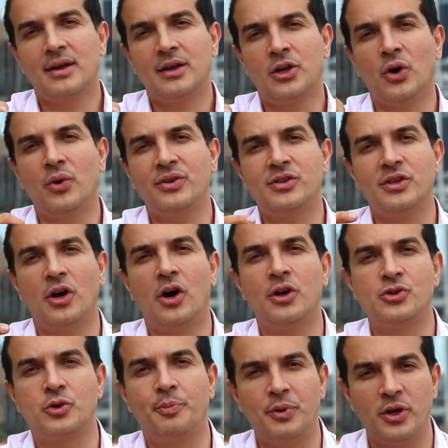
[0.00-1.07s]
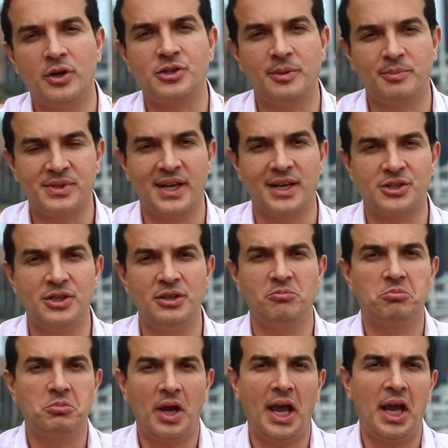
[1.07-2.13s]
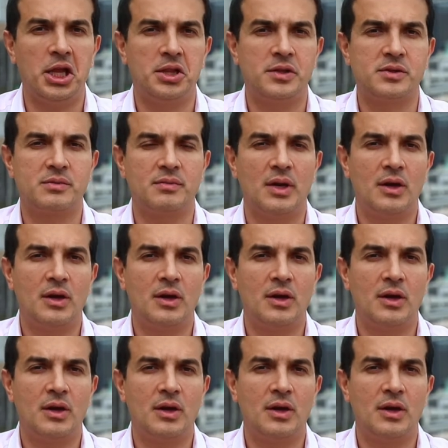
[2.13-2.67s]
go into the entrepreneurship section and